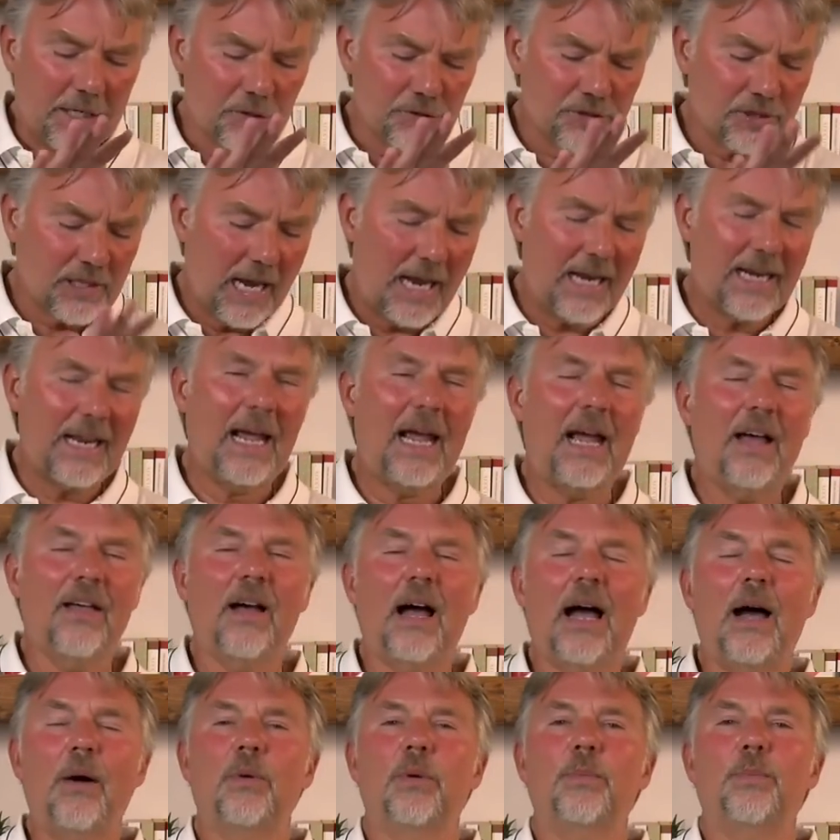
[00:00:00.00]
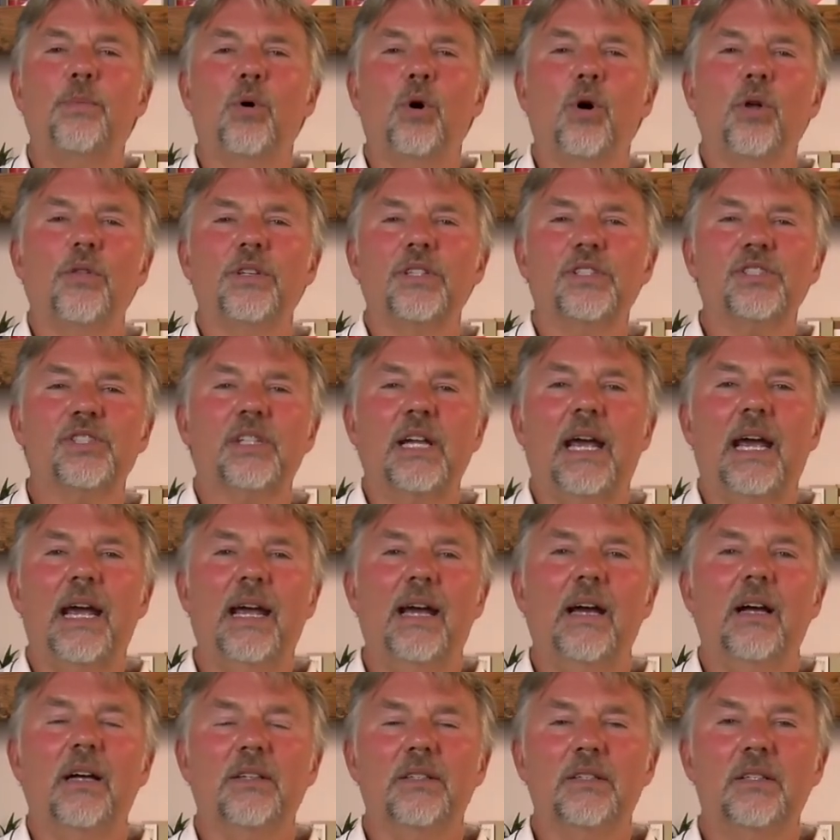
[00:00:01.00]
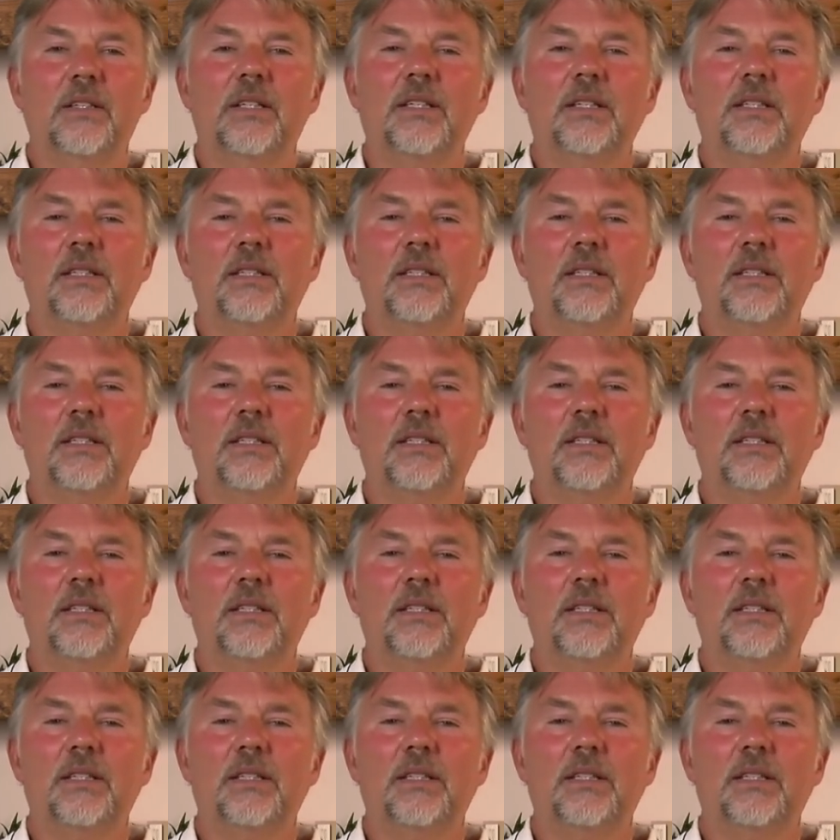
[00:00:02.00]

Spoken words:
kind of how I would boil this down